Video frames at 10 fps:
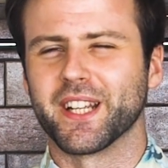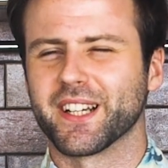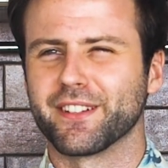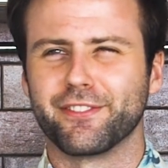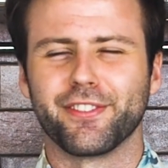I
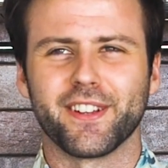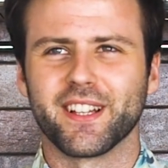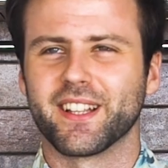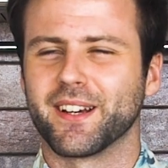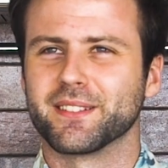could feel
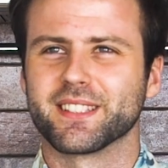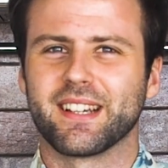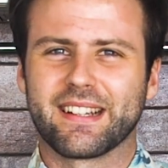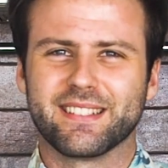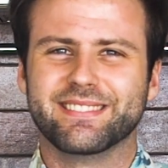it. I was
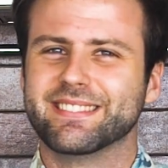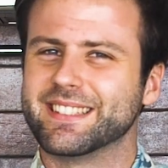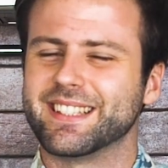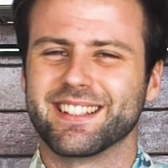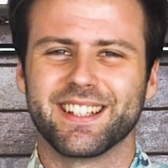like,
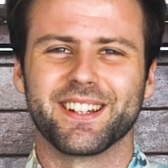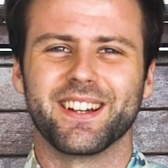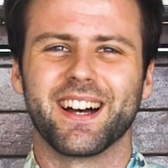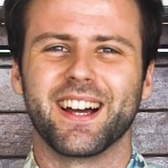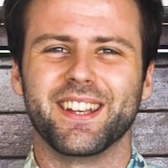
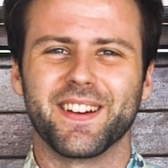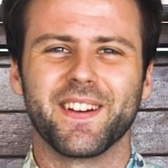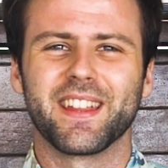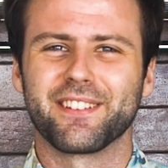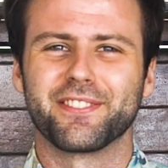I know
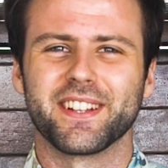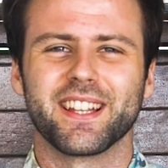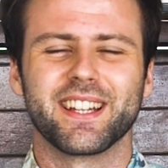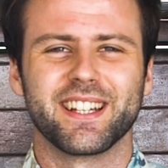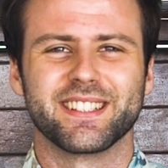that
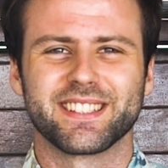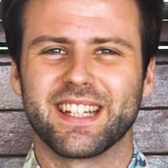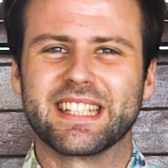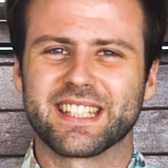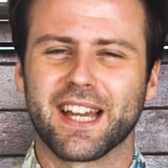feeling.
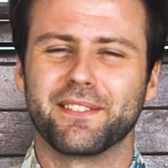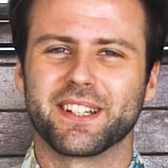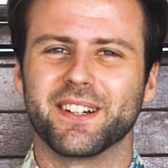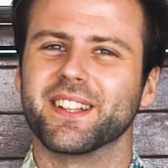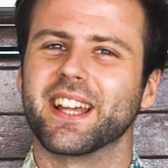It's coming
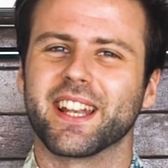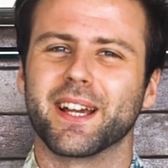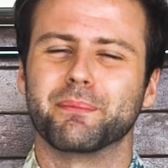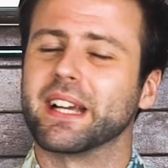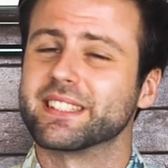on. And I
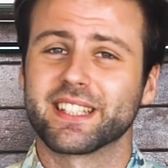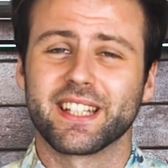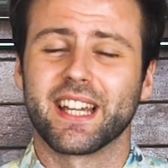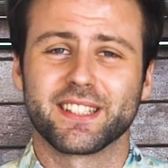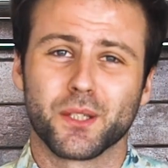basically
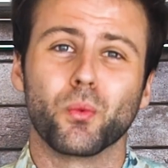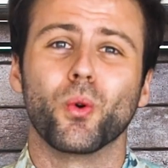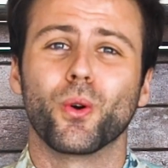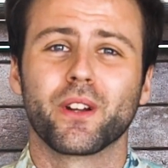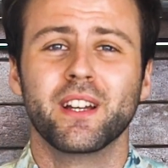had to
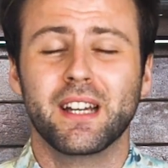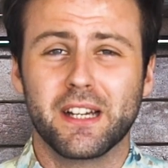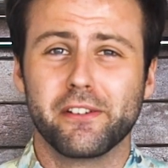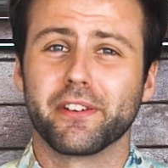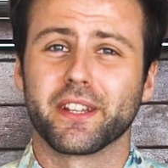walk
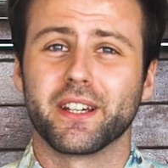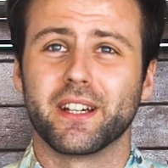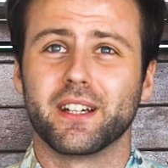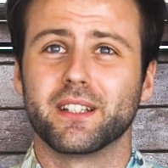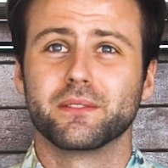for
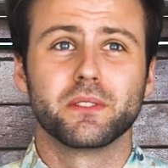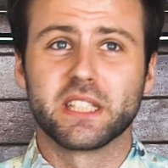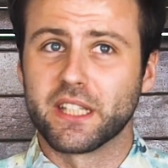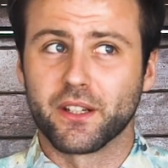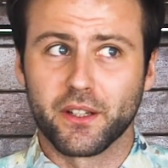
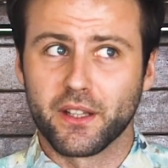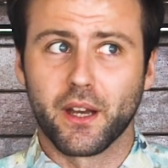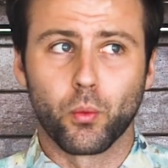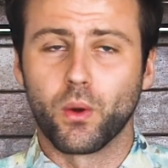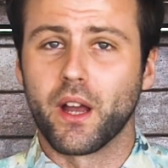
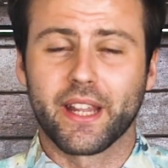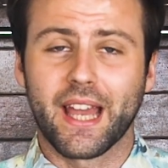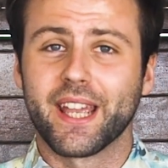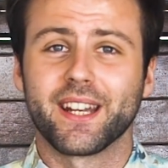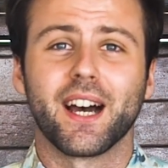a
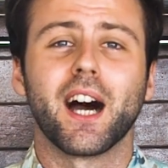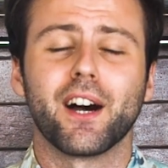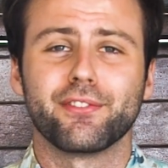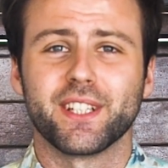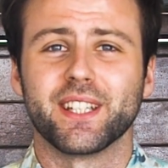K and a
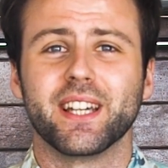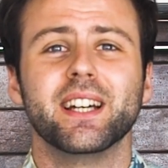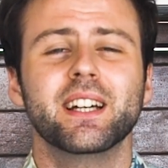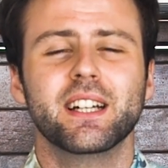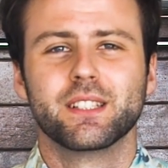half in there
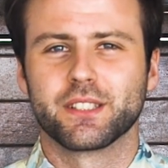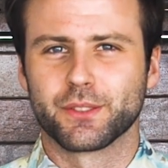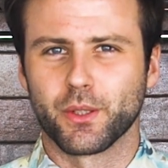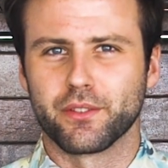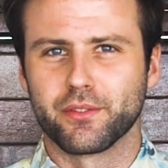to
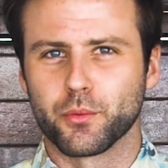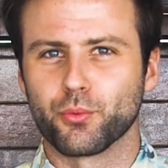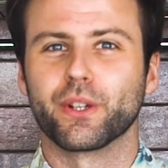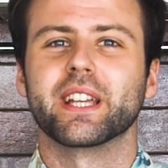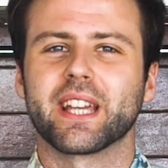sort of
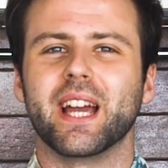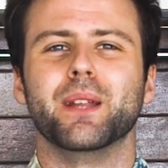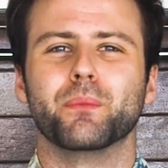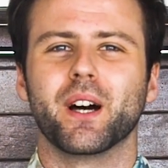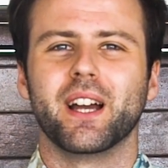
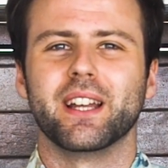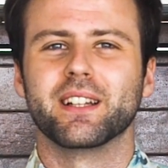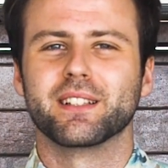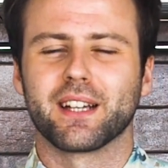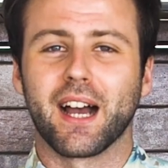regain my
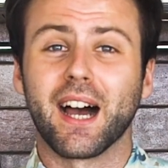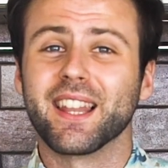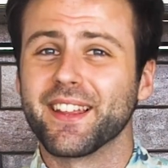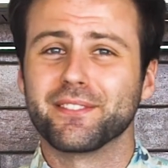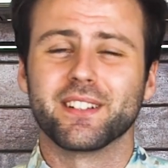
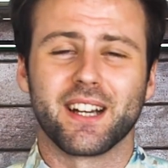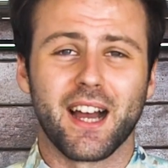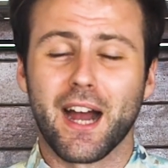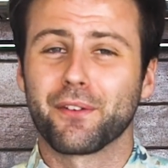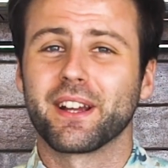
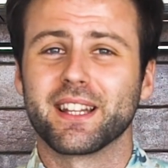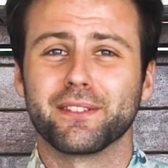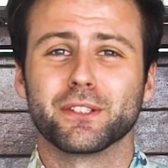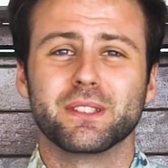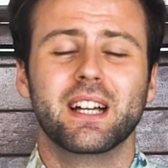heart rate
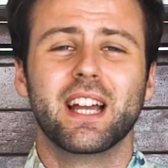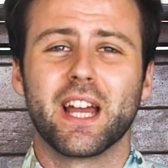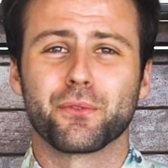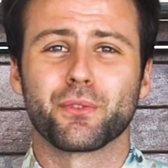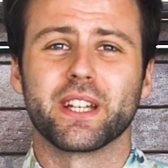level
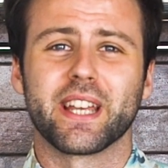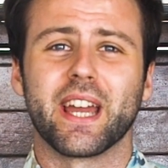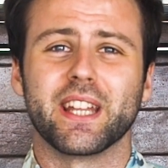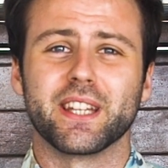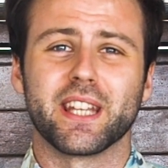and
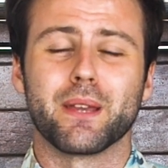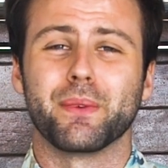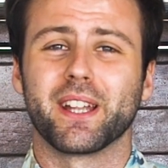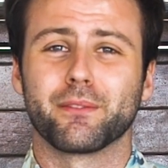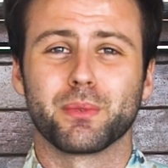regain the
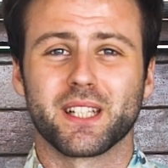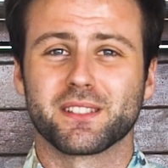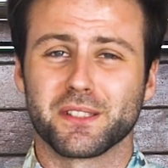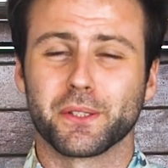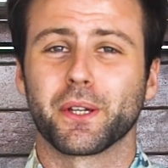amount of blood
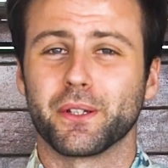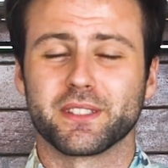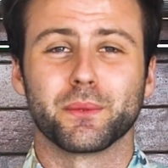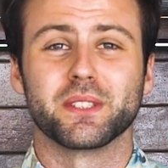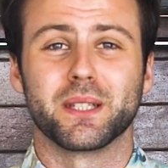glucose
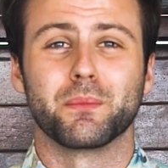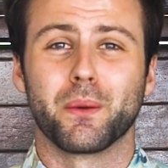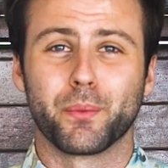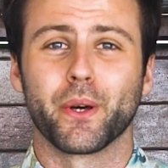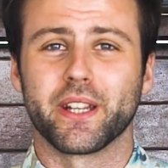that was in my
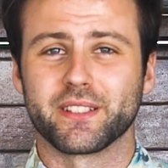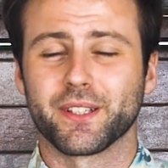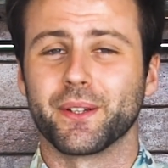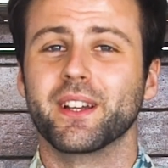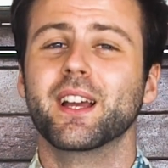body.
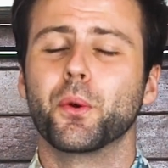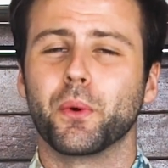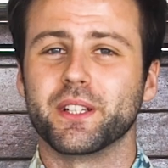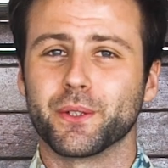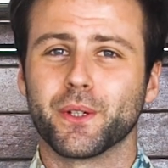So
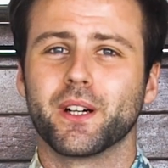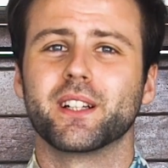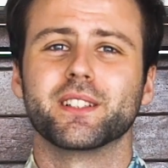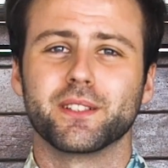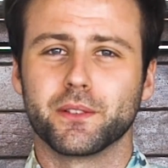when
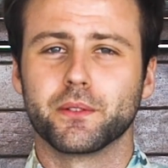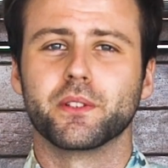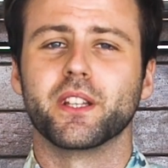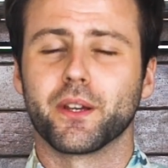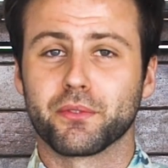you're
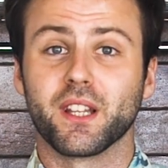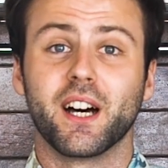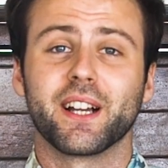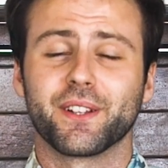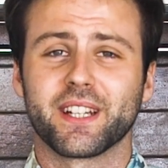
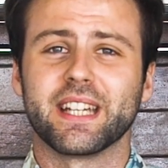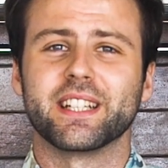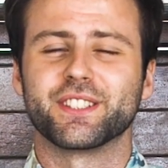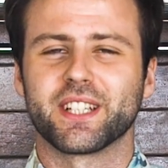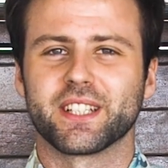relying on a
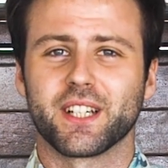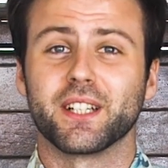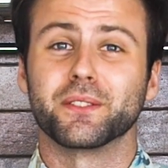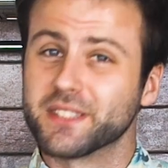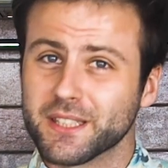ketogenic
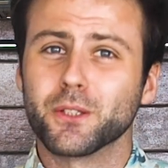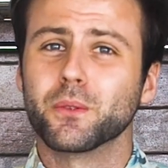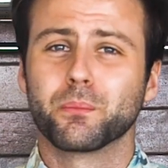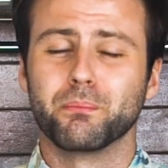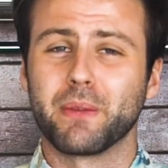diet, you're
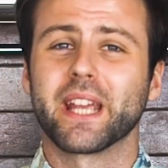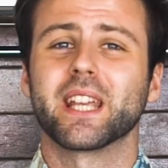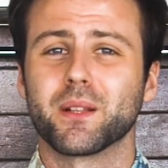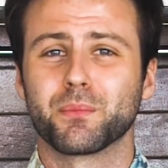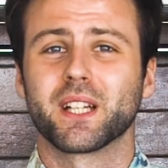still
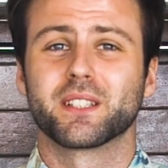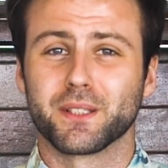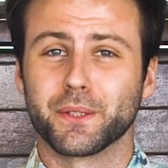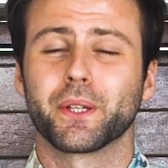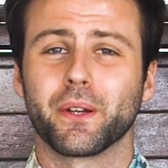making blood
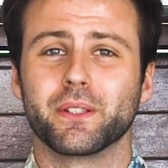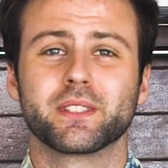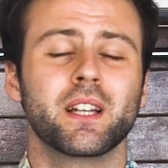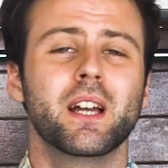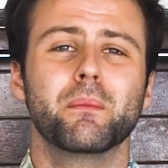
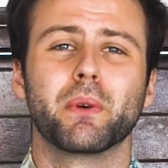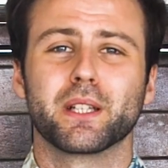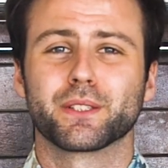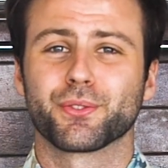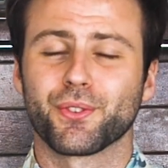glucose, but
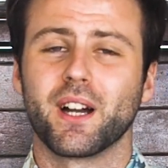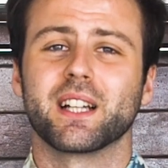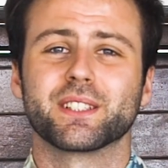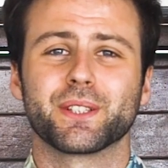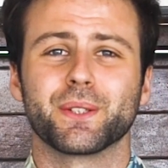you're
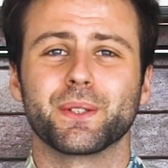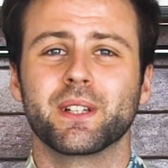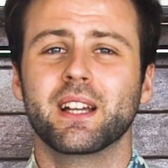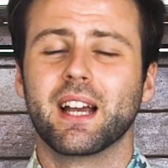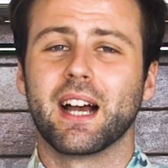trying to
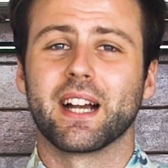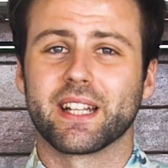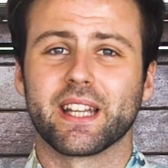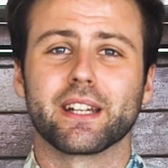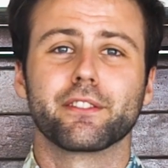
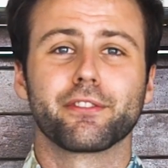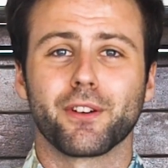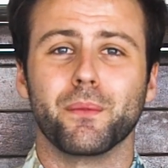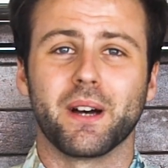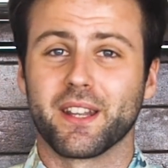get it
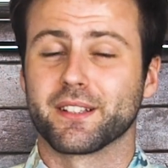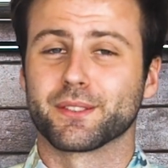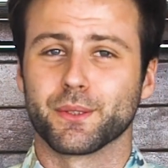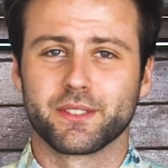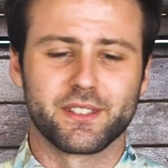from other
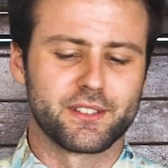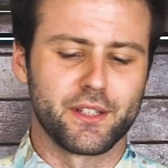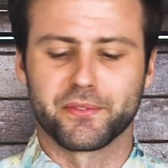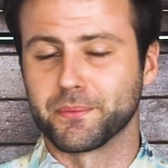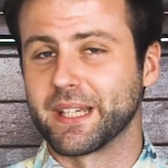sources, so
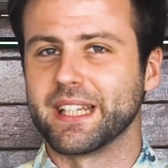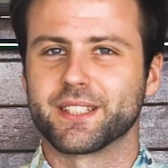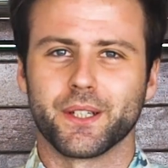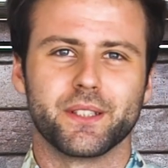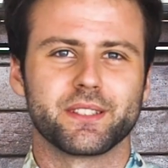from
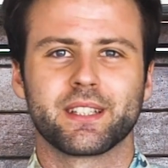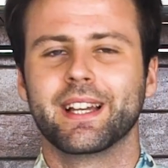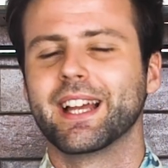ketones.